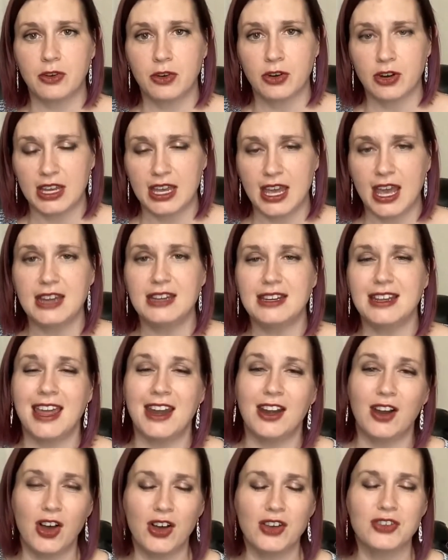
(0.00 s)
create,
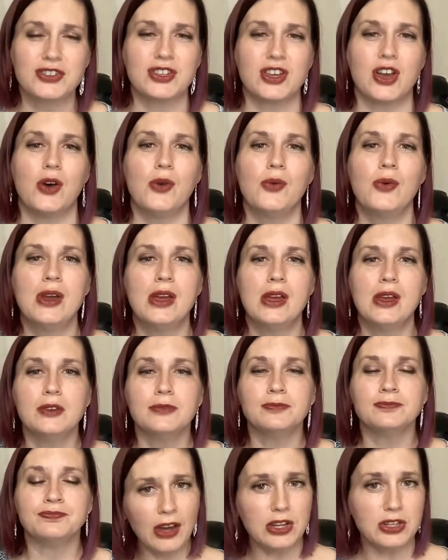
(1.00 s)
and also
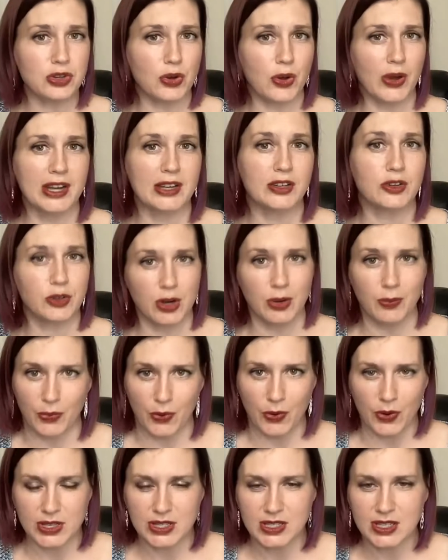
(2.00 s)
how to join group
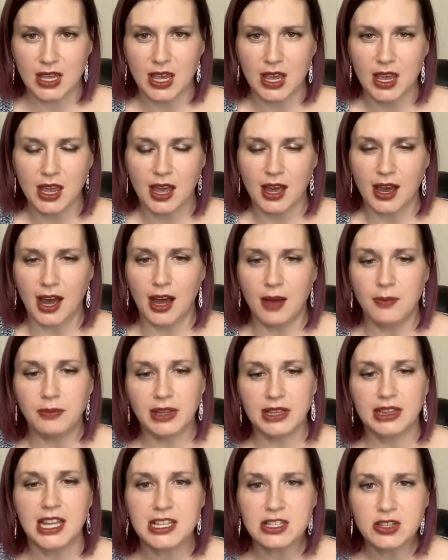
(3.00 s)
boards.
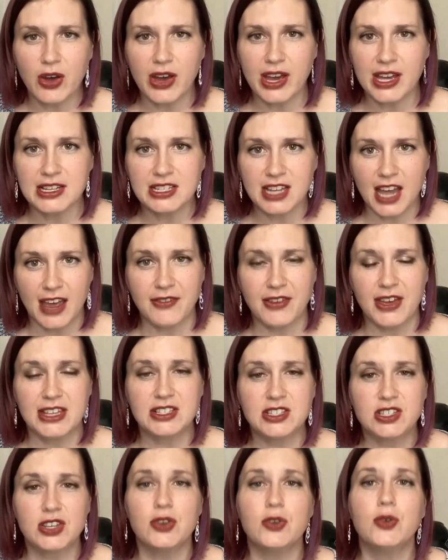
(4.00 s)
But let's go ahead and dive
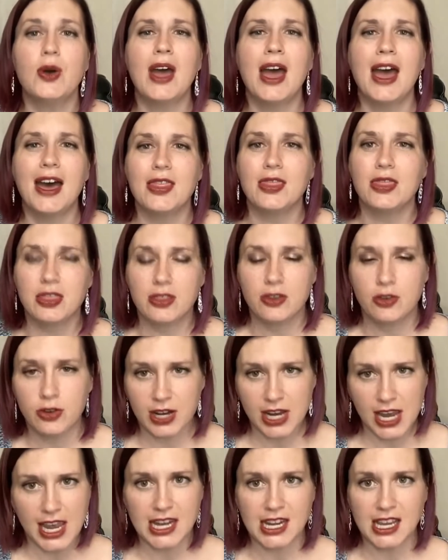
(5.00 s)
into
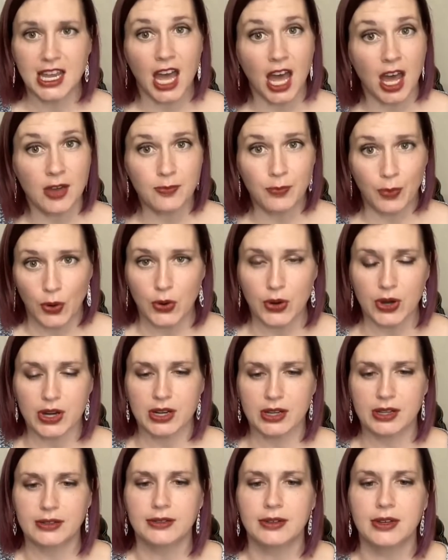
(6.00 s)
creating a
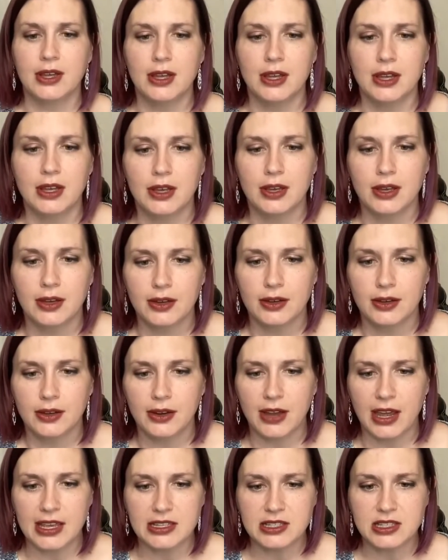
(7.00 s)
board.
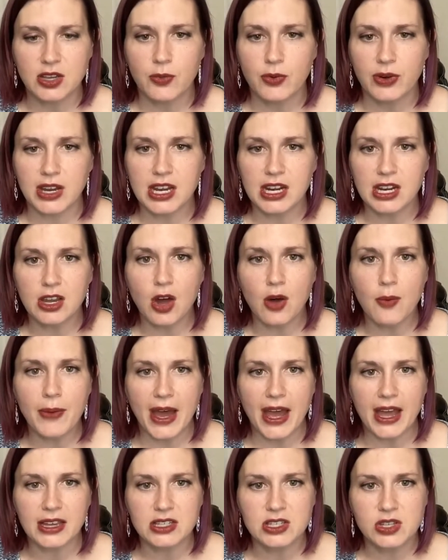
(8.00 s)
Great. So we're going to go
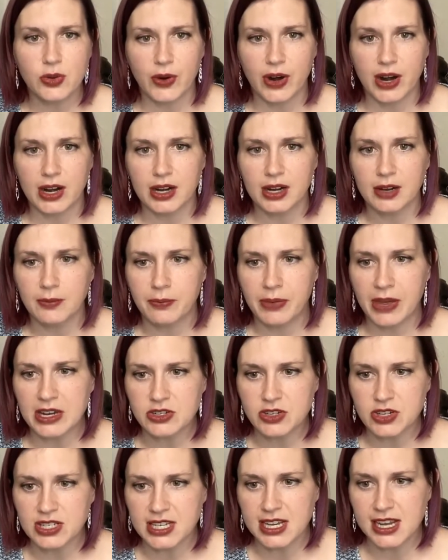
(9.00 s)
back to our
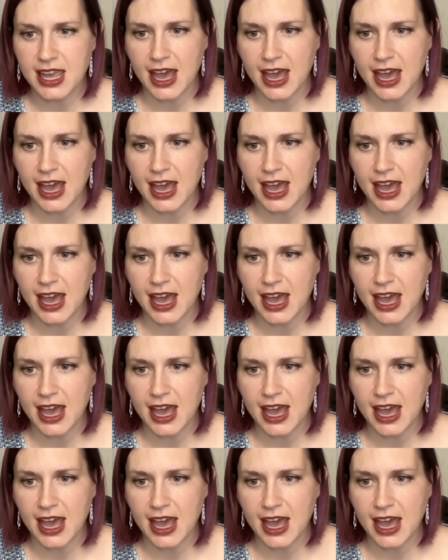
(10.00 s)
Pinterest